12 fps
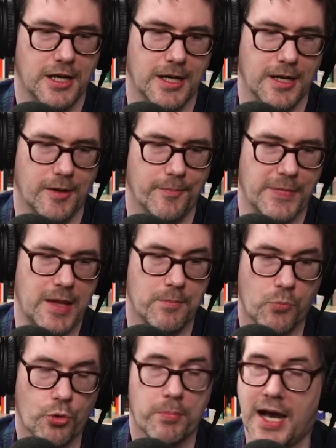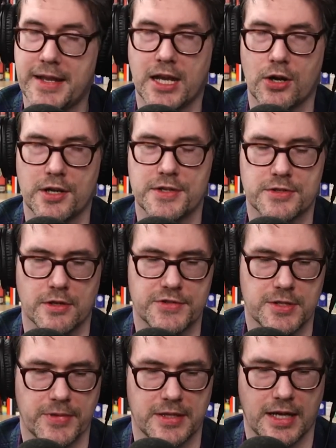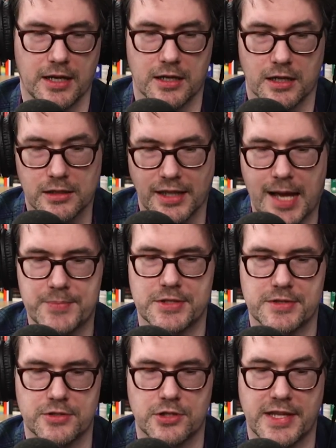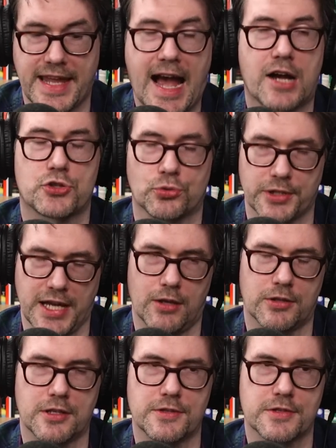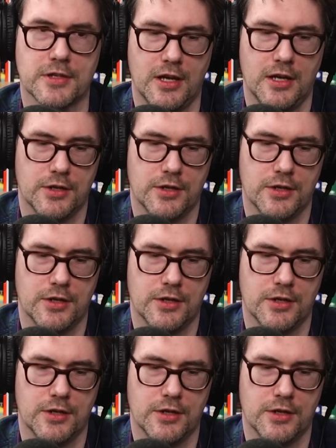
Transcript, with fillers: Um, and more binaries of something that kind of collapses into the actual realities.